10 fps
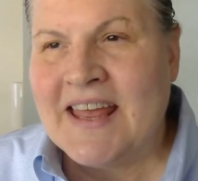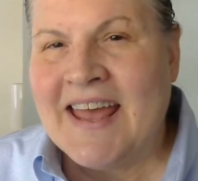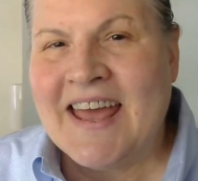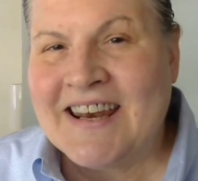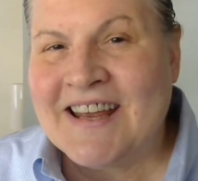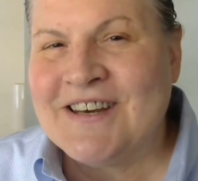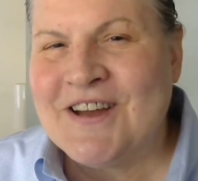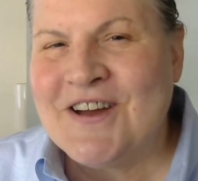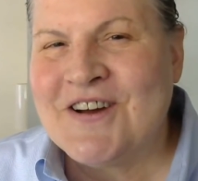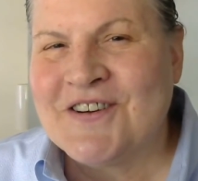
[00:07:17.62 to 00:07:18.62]
And I
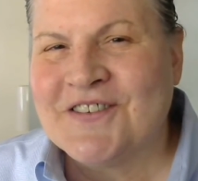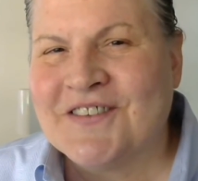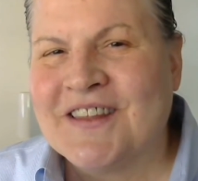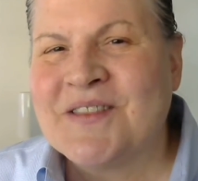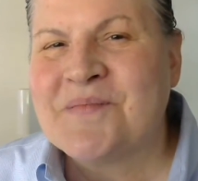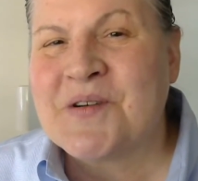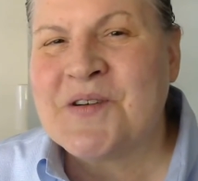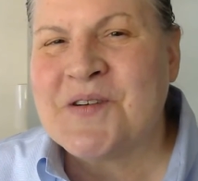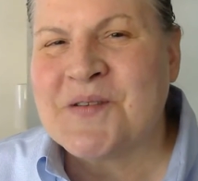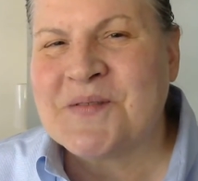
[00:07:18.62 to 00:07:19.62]
know that the
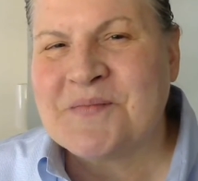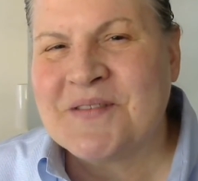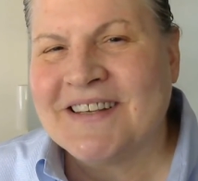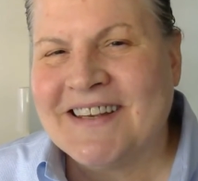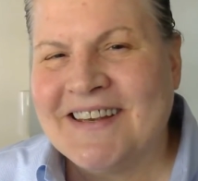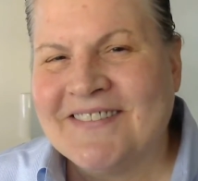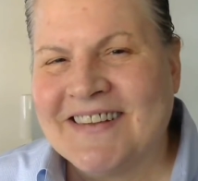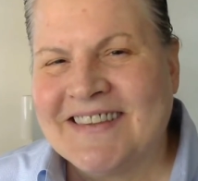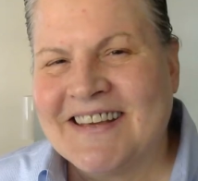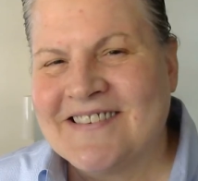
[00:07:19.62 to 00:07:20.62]
perps believe
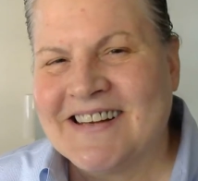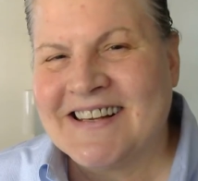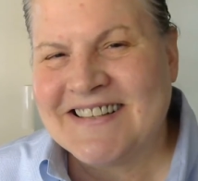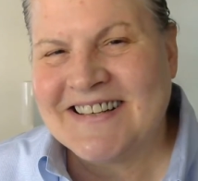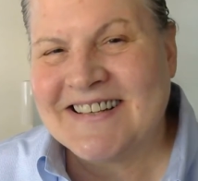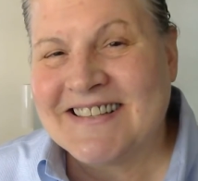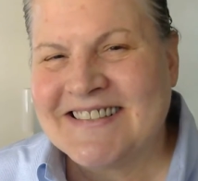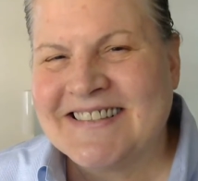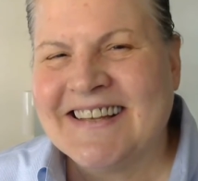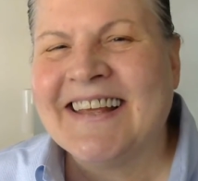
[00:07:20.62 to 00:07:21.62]
that they don't exist.